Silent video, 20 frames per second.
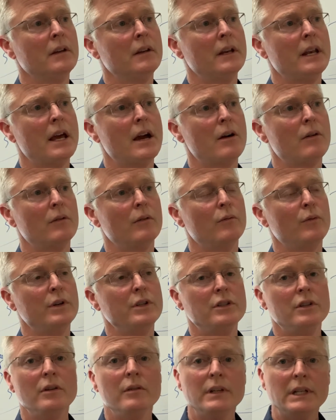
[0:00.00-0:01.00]
Now, we
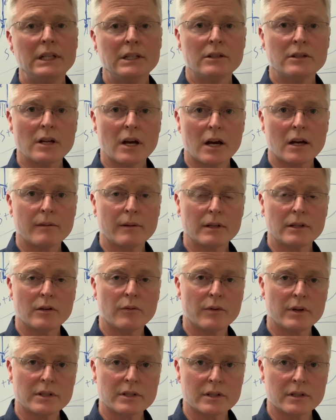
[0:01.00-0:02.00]
do need to talk about the
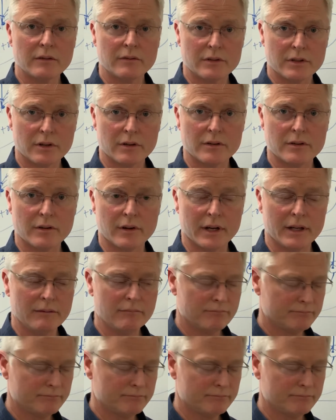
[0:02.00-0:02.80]
risks of surgery.